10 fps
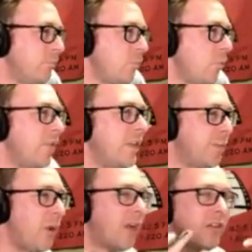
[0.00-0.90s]
was in the
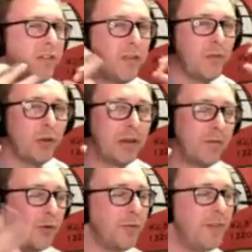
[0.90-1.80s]
process of looking
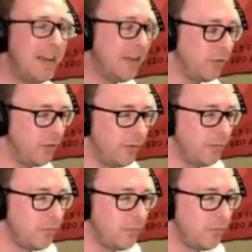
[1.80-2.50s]
for a vehicle,